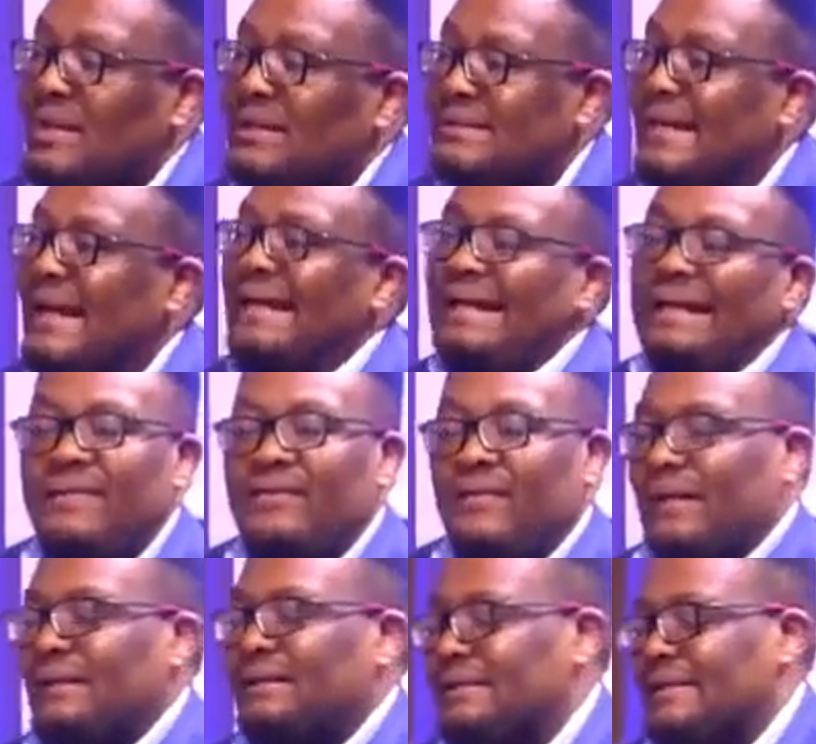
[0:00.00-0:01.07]
take leave
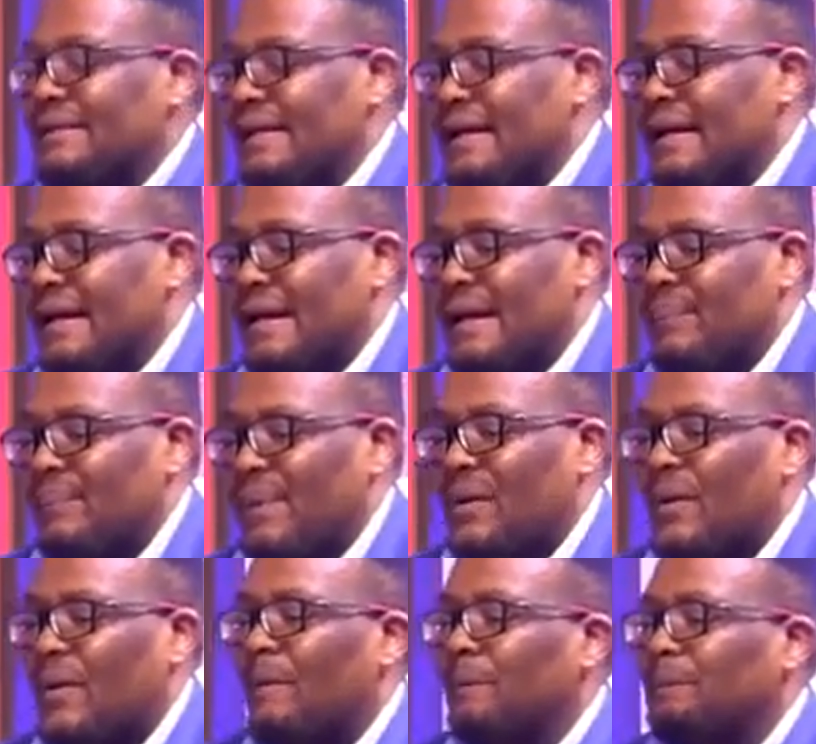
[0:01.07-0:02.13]
and come back
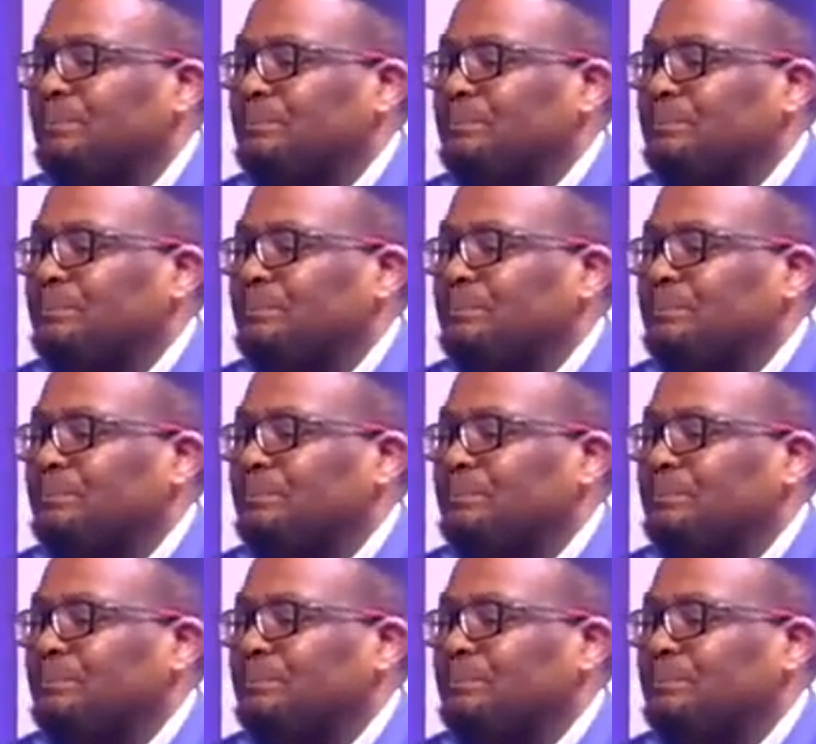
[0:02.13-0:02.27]
home.